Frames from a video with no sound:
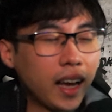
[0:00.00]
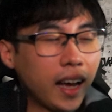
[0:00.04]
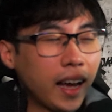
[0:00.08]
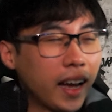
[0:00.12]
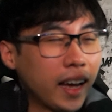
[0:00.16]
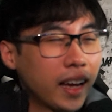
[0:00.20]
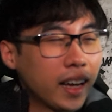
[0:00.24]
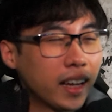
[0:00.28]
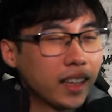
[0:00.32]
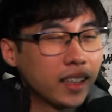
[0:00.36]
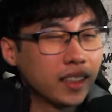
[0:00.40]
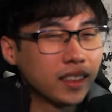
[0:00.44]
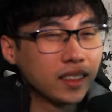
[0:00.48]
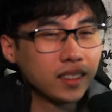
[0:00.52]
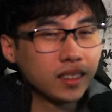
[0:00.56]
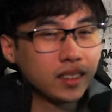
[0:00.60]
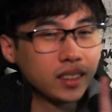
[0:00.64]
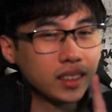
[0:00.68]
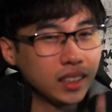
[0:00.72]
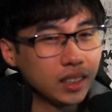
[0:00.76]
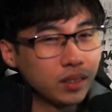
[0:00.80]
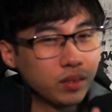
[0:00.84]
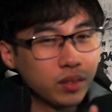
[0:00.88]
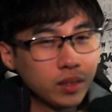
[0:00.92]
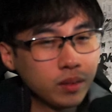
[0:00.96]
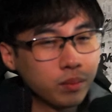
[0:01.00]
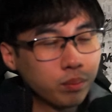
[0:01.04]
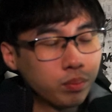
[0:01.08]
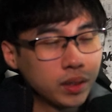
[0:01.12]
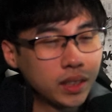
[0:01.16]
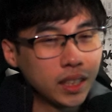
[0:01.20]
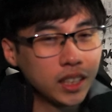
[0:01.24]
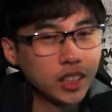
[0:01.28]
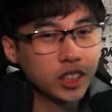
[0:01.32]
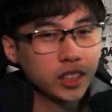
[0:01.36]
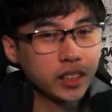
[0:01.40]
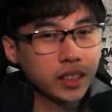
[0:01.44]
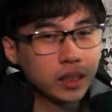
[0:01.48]
and even
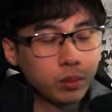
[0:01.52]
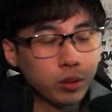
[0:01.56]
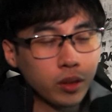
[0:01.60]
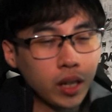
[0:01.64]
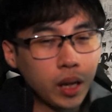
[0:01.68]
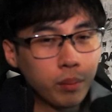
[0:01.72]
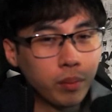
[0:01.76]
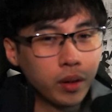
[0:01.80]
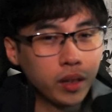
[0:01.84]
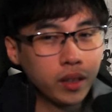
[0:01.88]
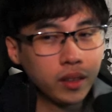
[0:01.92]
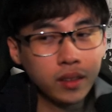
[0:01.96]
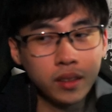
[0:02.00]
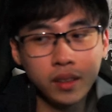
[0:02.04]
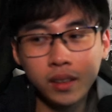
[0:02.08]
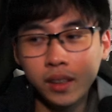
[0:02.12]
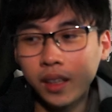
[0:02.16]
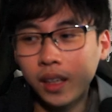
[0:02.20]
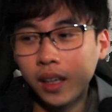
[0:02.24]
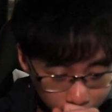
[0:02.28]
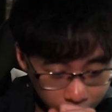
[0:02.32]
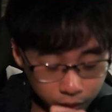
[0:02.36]
potentially subscribe button.